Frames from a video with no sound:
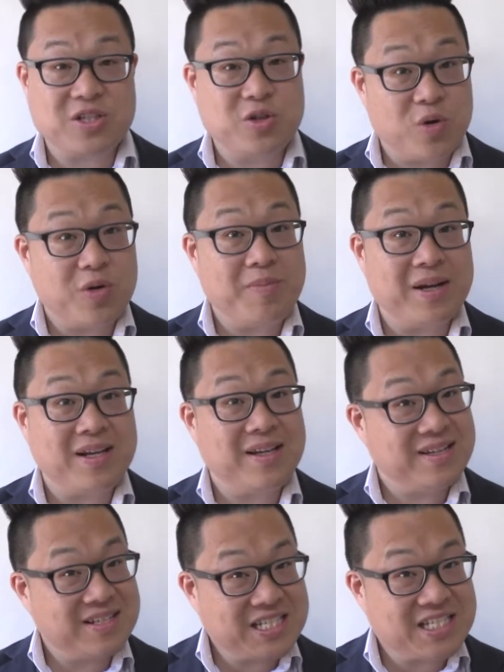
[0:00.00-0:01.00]
your money
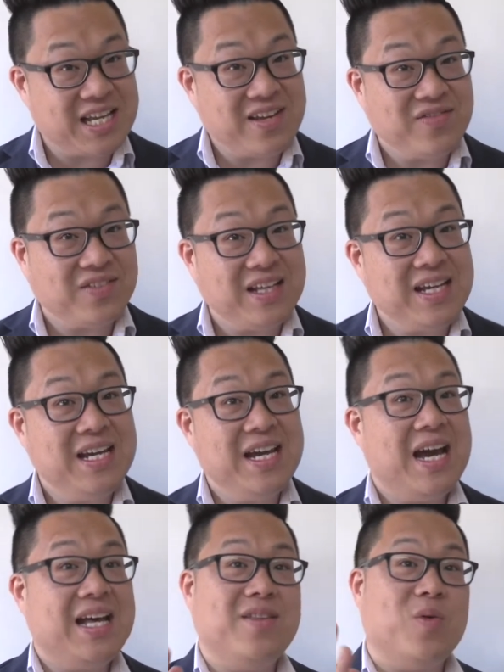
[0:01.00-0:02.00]
safely
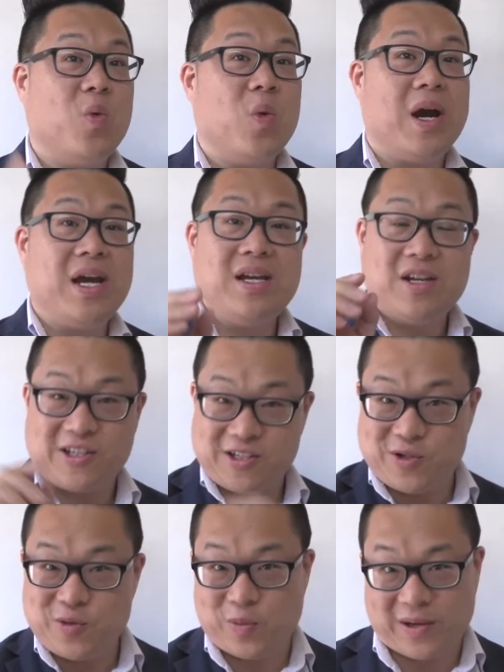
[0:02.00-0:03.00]
and the way
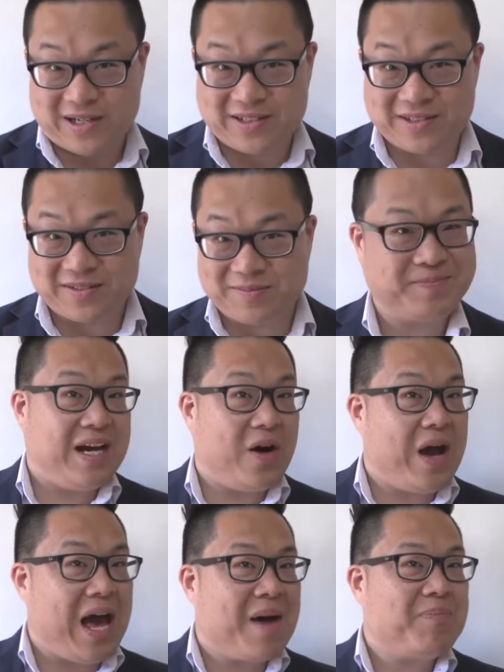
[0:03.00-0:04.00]
you want it to. Now,
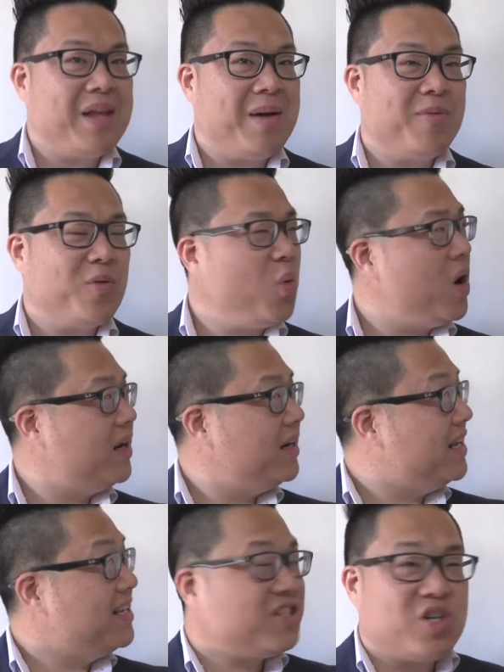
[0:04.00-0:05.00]
app number 1
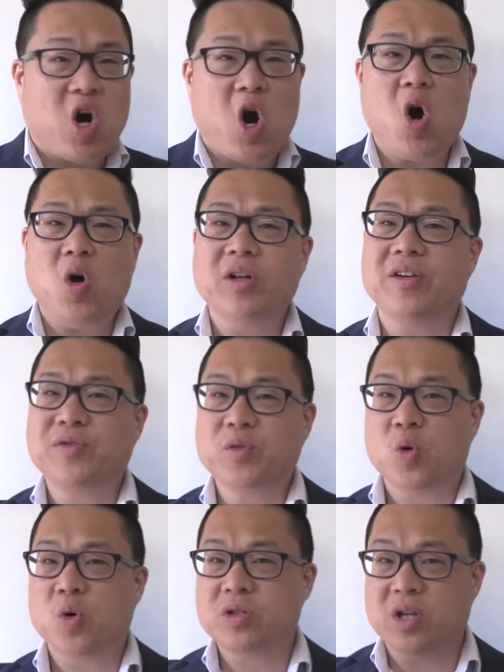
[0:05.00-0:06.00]
is called, of
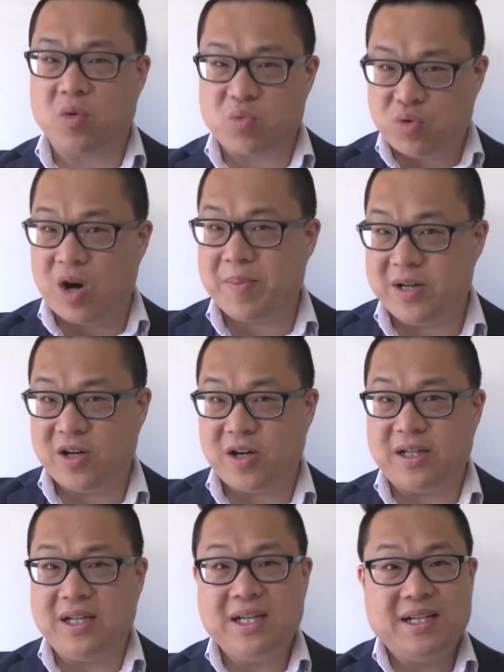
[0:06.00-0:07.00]
course,
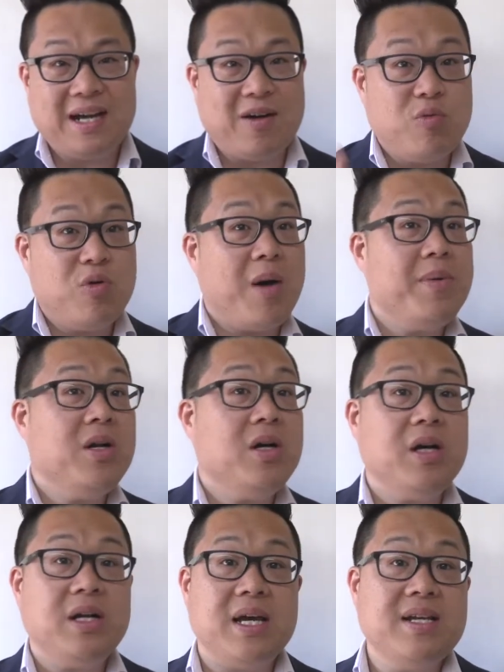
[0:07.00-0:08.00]
Robinhood. Now,
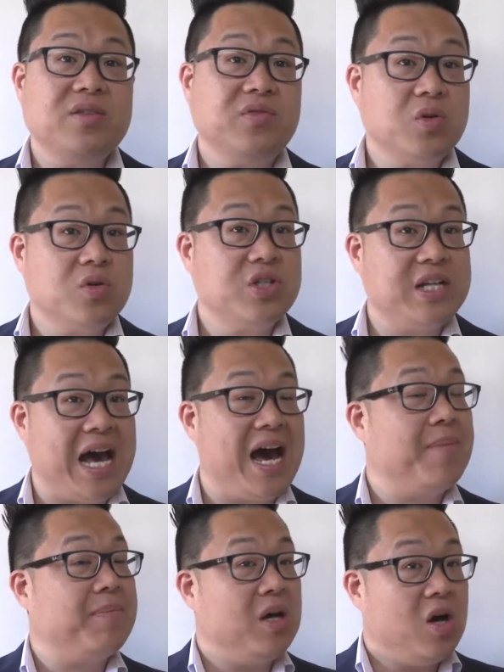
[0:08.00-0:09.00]
Robinhood is, of course, an
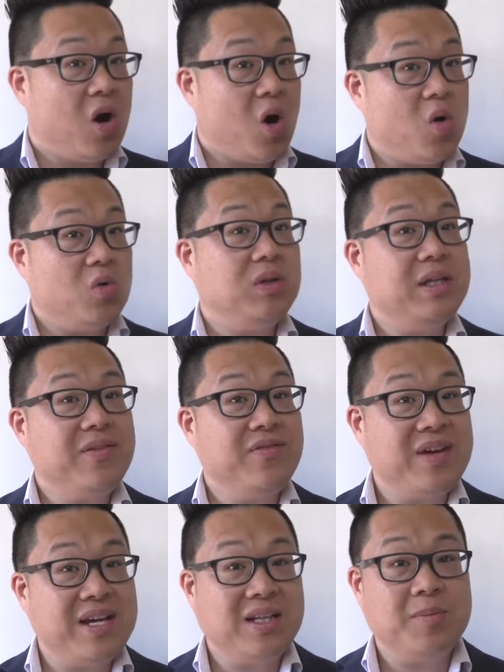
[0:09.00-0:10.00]
app only
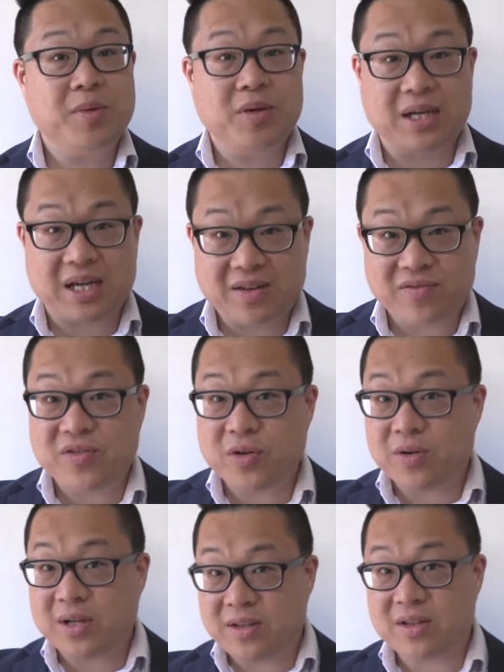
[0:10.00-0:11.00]
available if
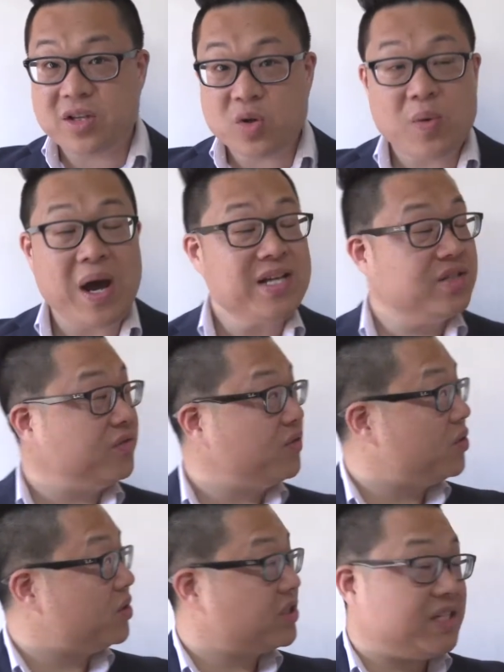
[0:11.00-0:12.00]
you're in the US, of
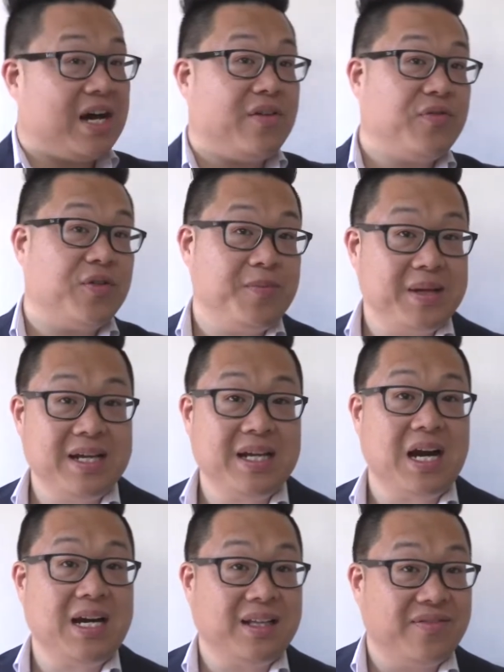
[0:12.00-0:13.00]
course. Now, for me,
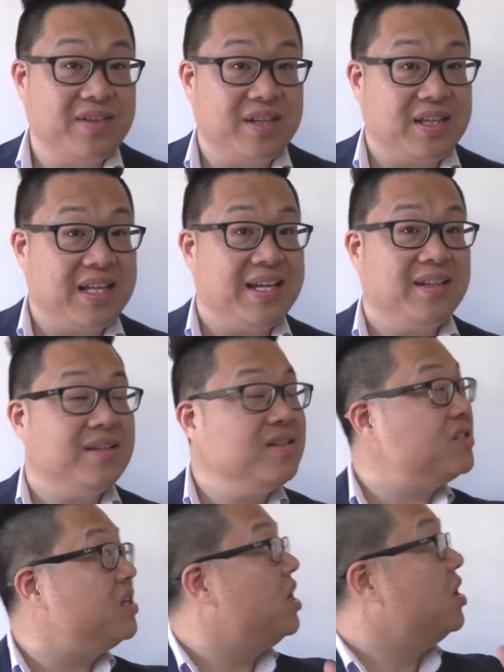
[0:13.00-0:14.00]
I live in the
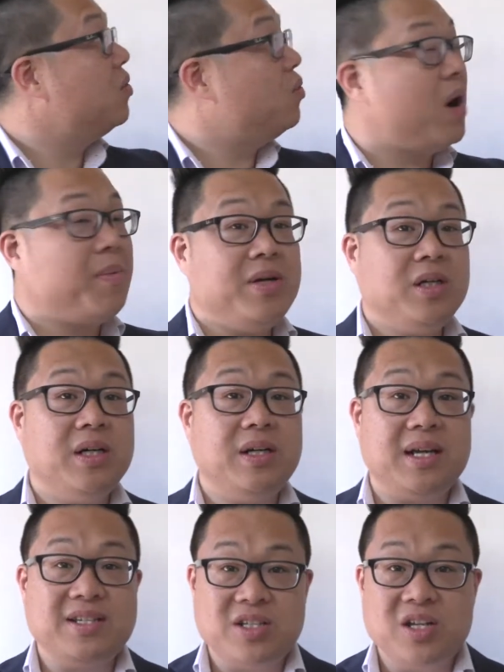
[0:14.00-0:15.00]
Netherlands. Robinhood
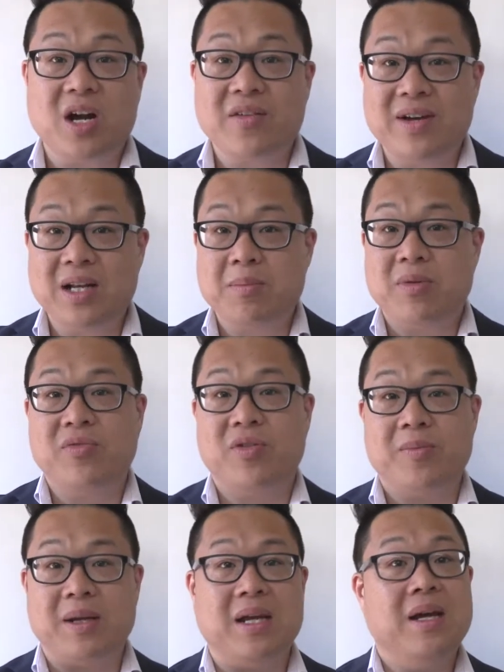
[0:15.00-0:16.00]
is not available for
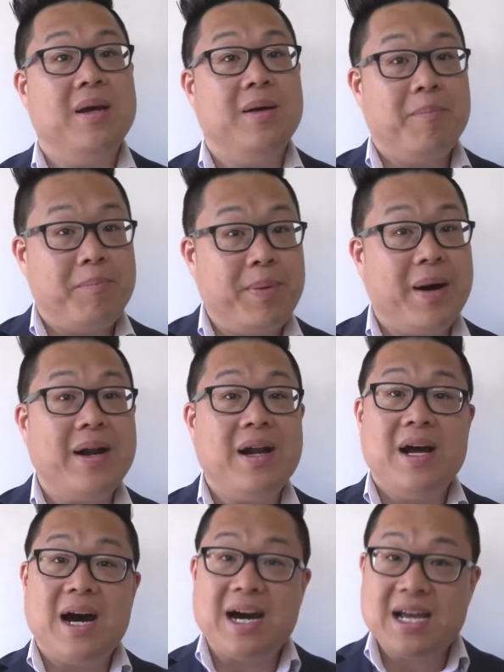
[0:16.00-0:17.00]
me. But
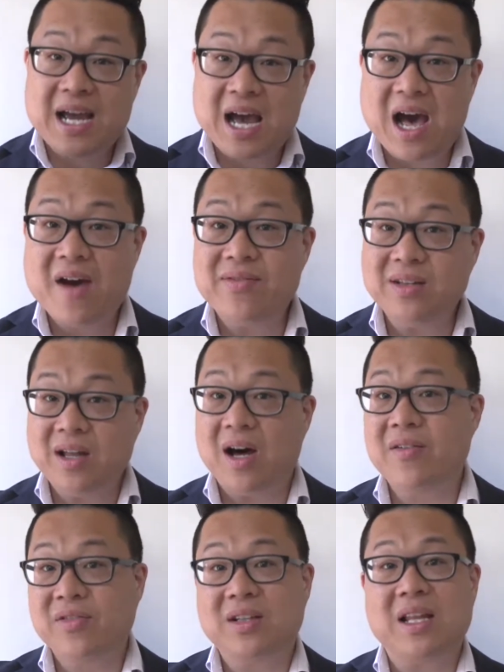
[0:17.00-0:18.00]
I have a lot
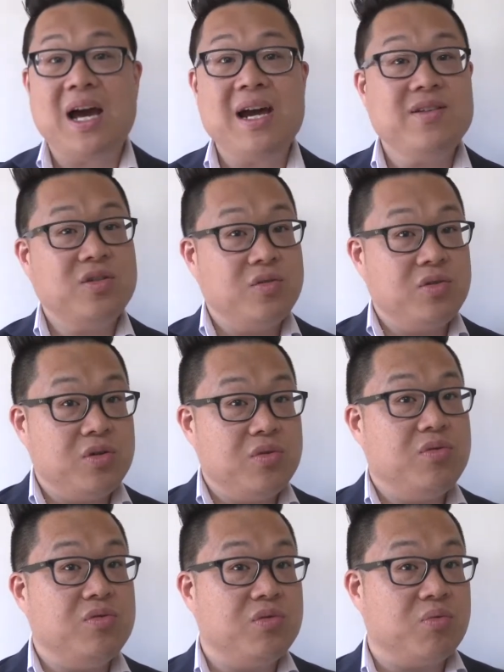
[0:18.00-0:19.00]
of clients who
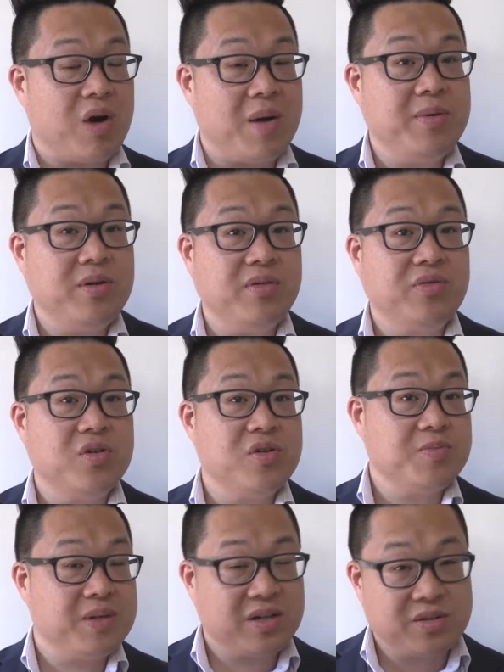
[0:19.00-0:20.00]
use Robinhood, of course,
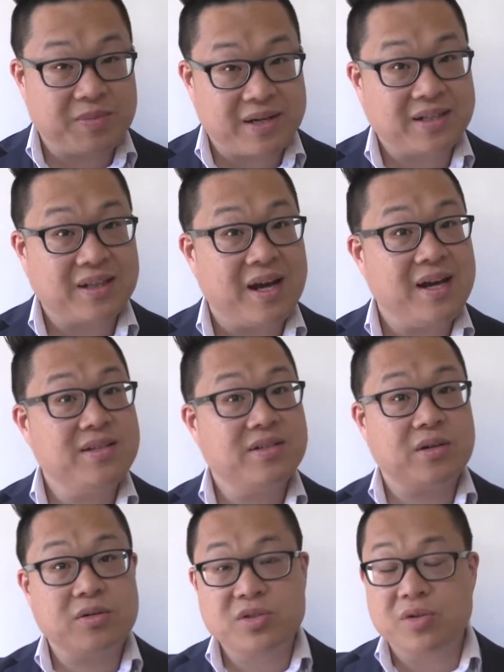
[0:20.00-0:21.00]
because my clients
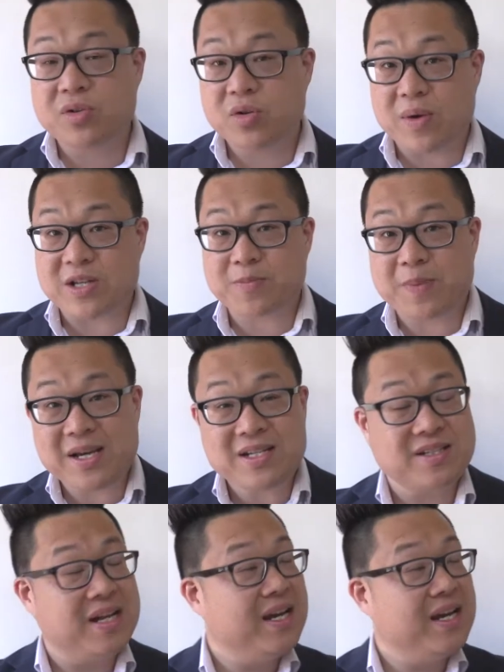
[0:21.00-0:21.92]
are also US based.